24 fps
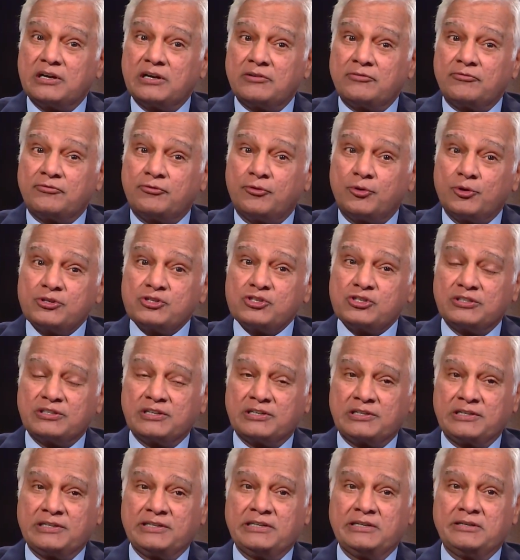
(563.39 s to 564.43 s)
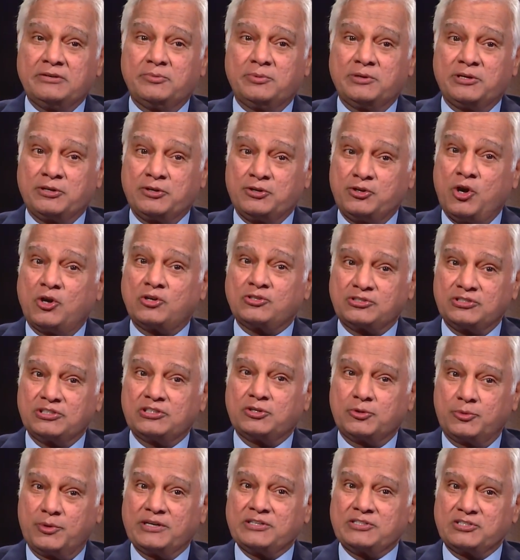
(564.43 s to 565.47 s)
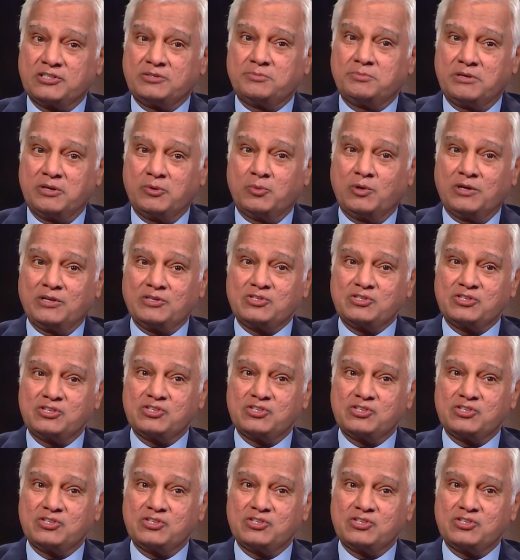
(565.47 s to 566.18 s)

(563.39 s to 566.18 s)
unfortunately, but a doctor corrected me once.